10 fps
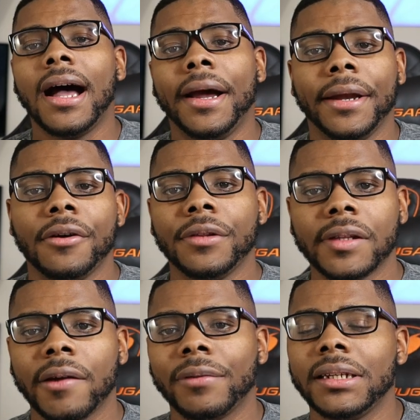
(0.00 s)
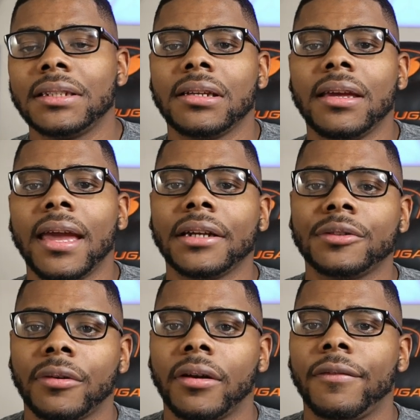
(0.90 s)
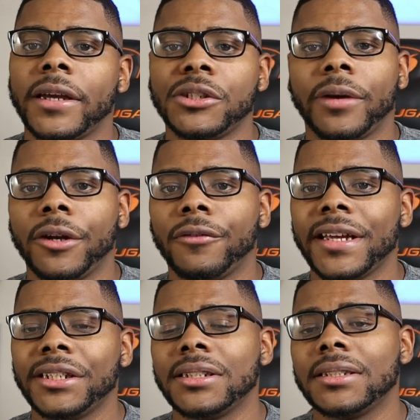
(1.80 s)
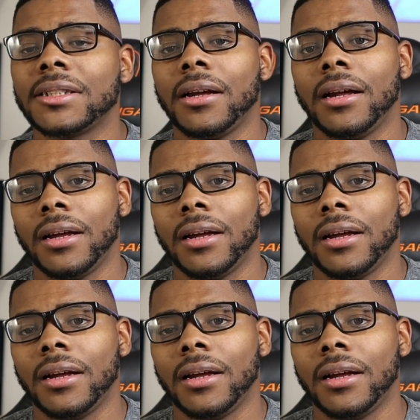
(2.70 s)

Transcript: I know that they released the extra facial interfaces